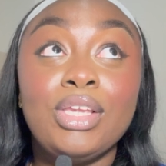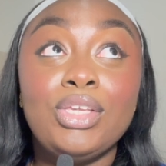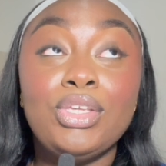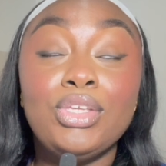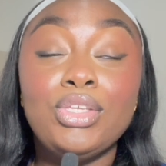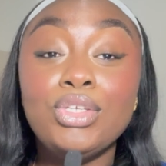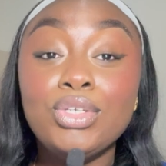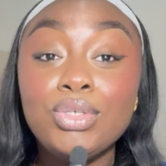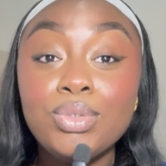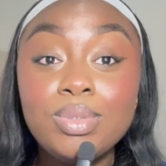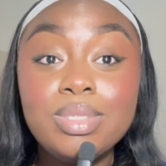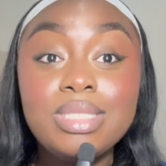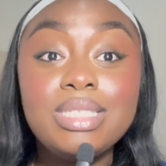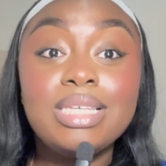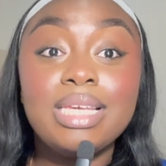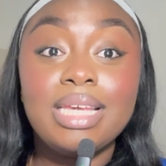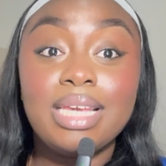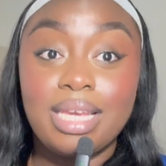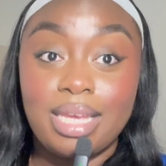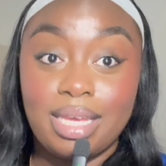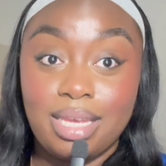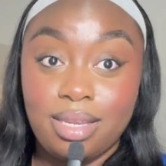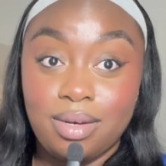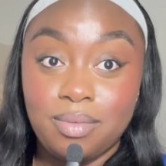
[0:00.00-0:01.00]

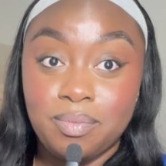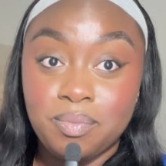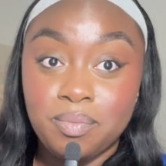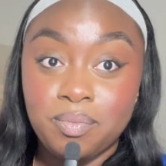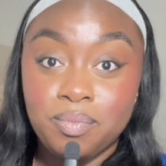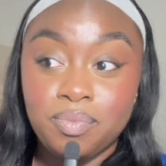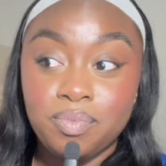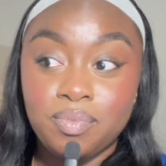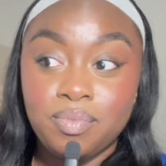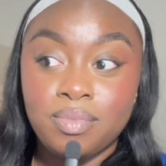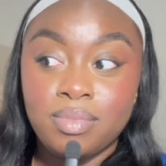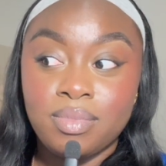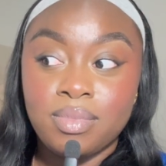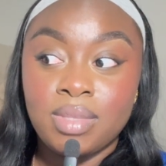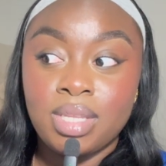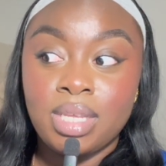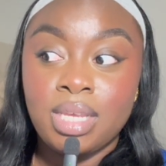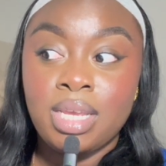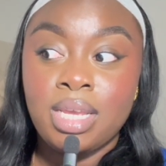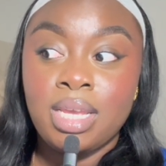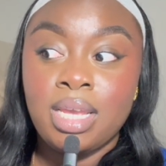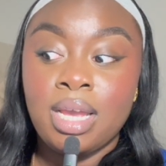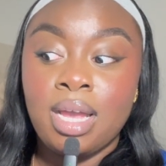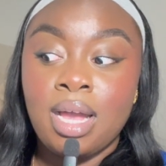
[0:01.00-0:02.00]
using it.
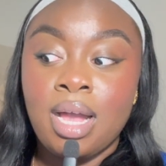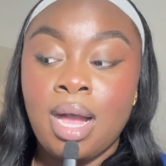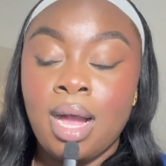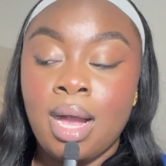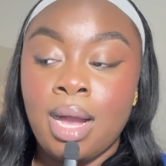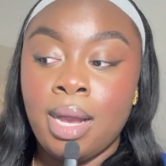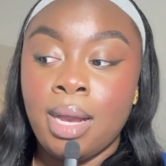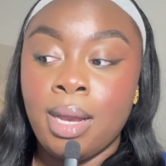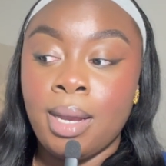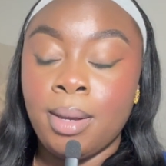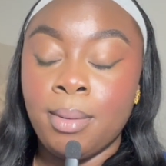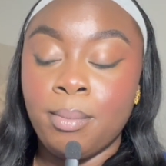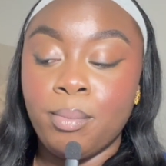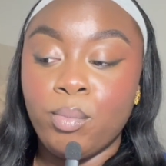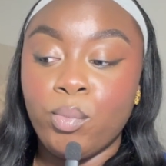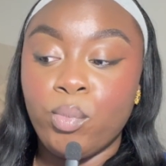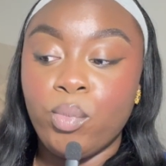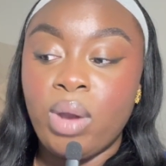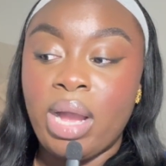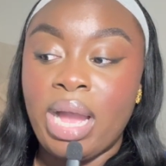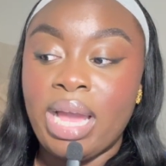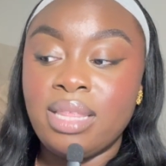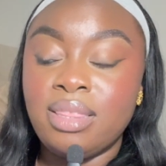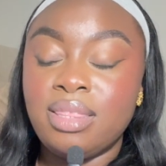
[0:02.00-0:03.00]
Um,
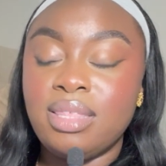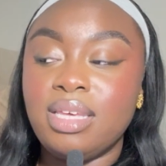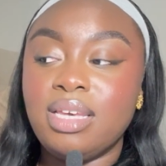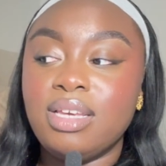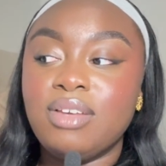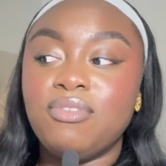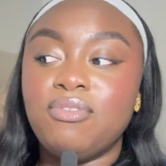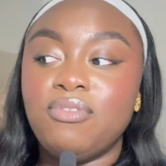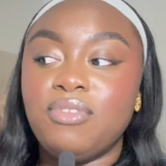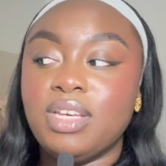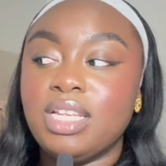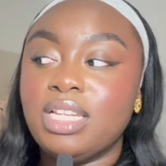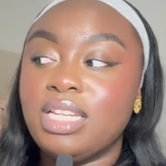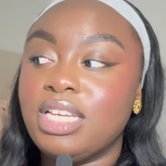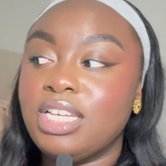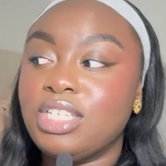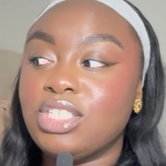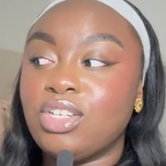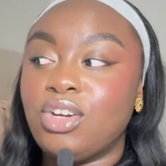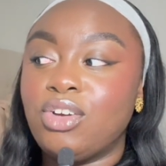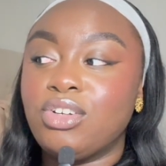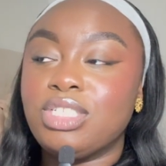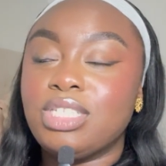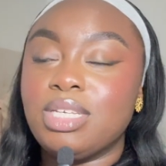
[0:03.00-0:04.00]
I think
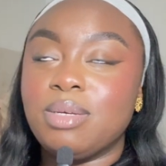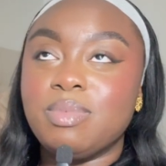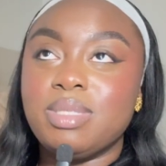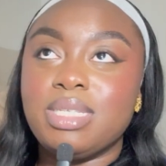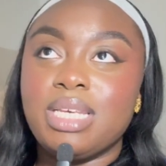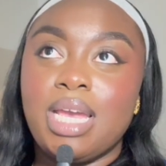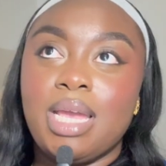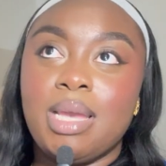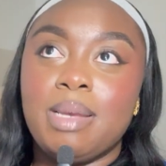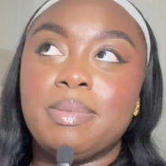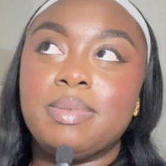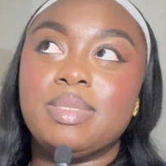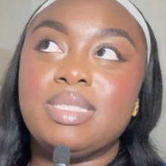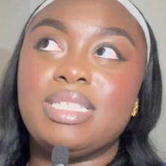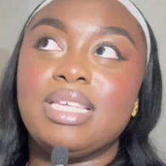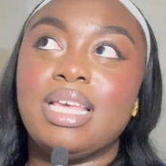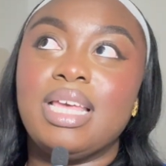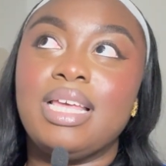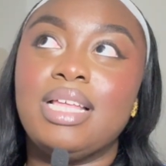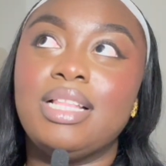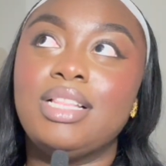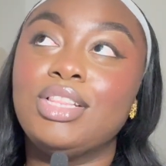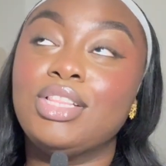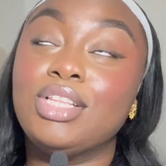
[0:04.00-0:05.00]
feelings are sometimes
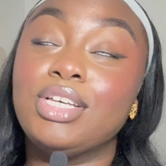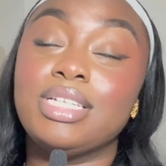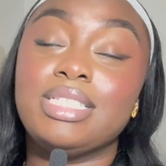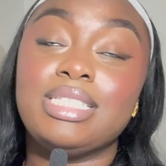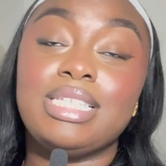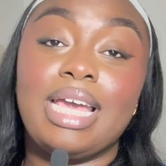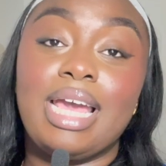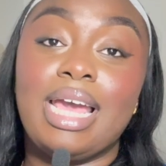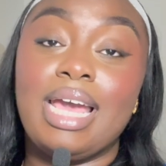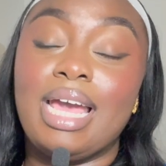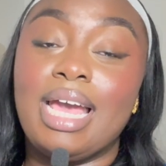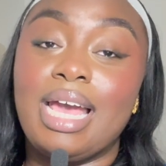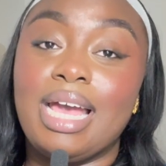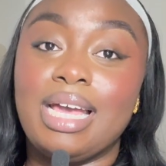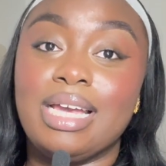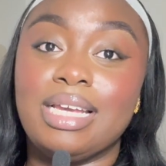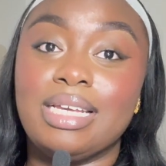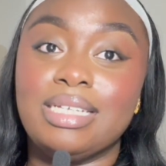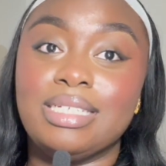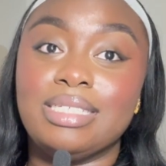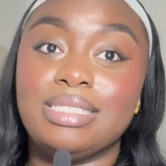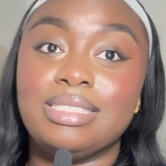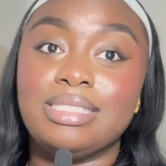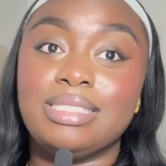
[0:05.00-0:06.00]
looked at
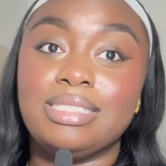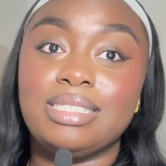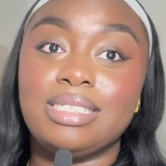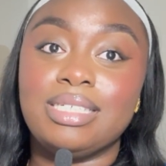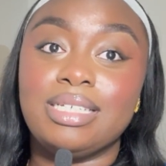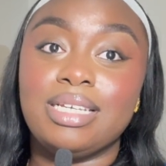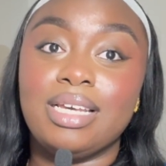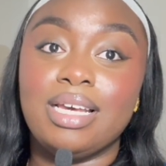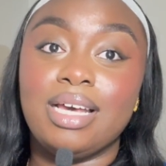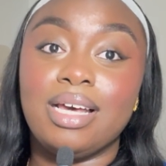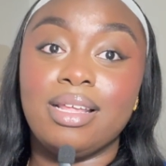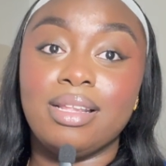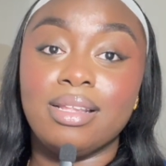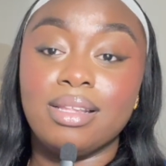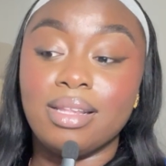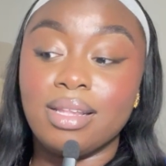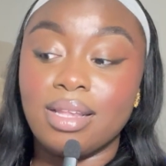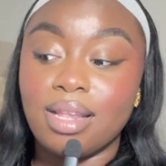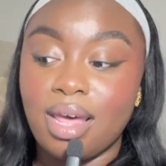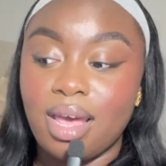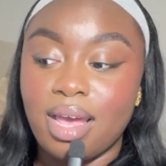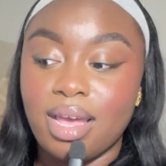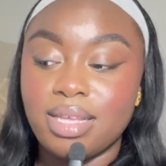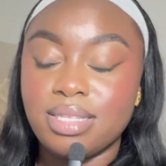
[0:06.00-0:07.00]
as a
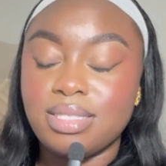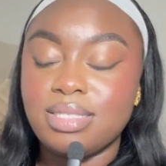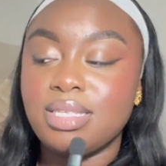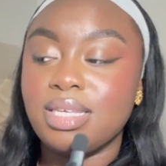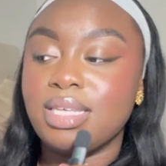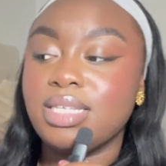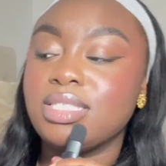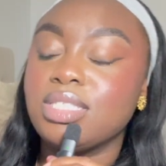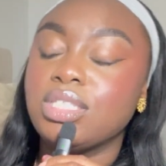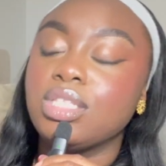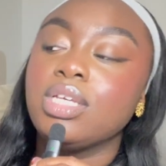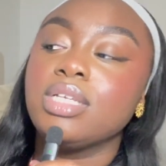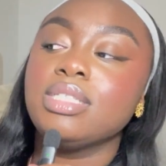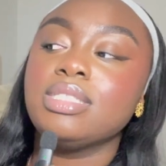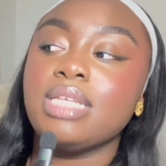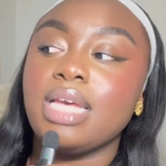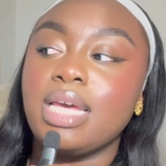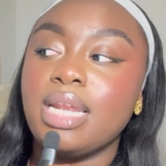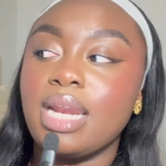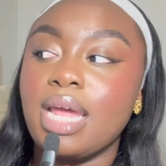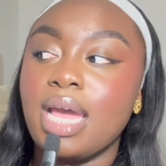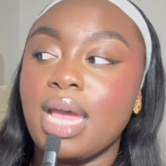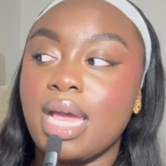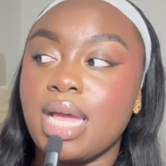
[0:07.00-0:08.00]
lot. It's looked
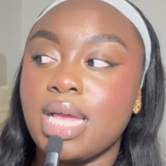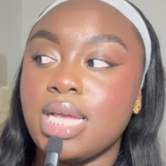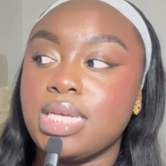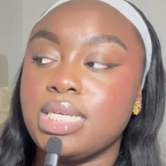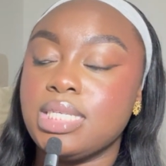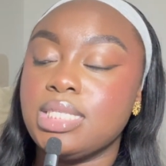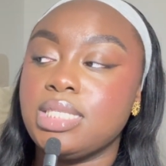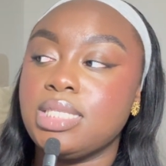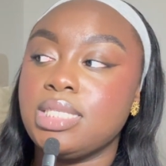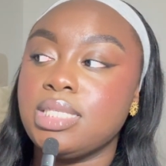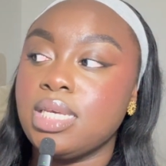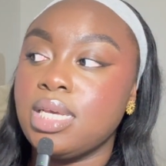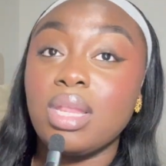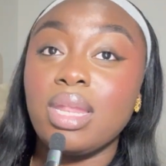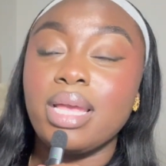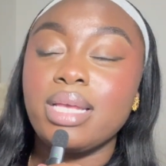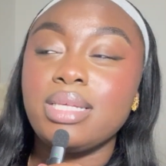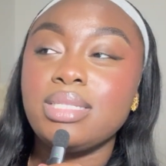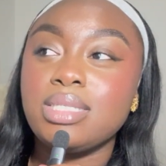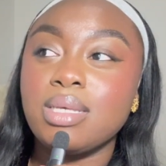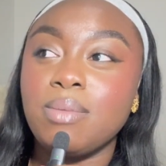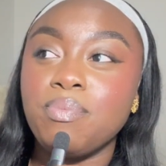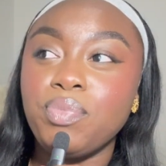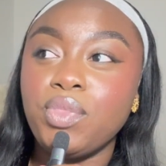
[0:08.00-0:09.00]
at as
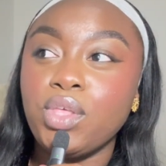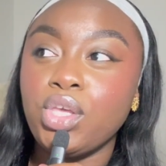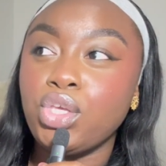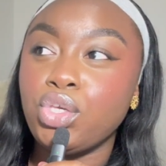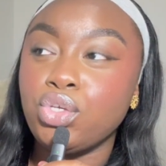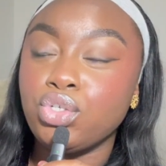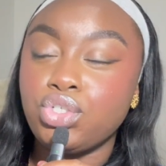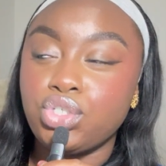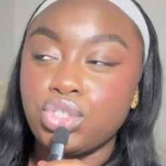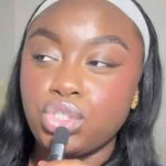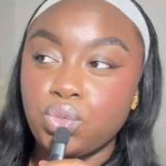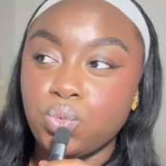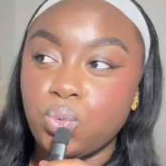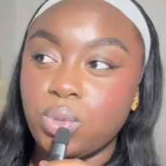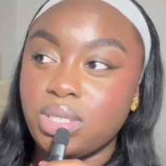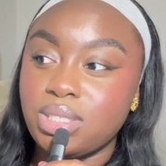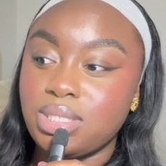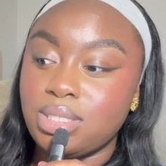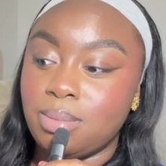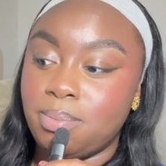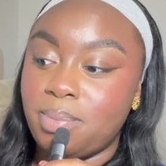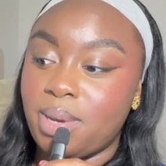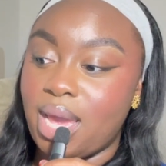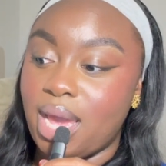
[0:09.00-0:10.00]
like something you just
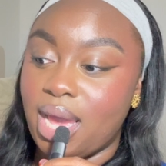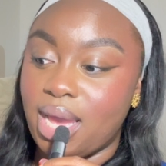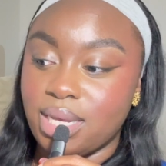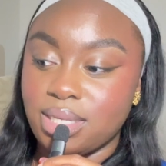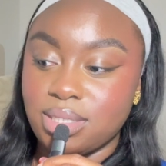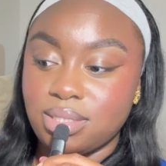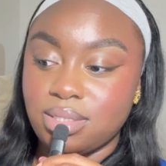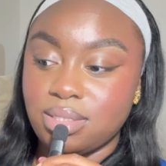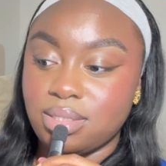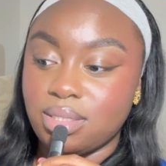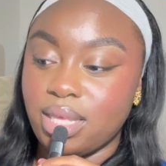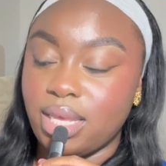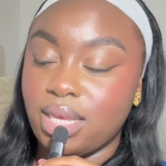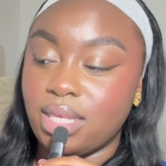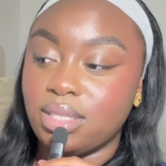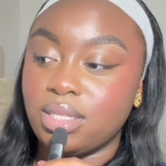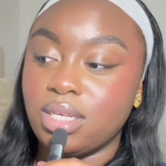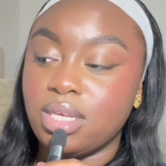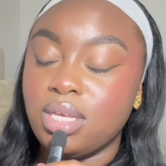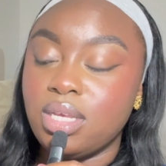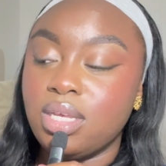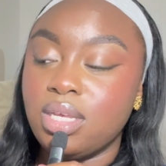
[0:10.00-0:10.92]
want to pass. Like,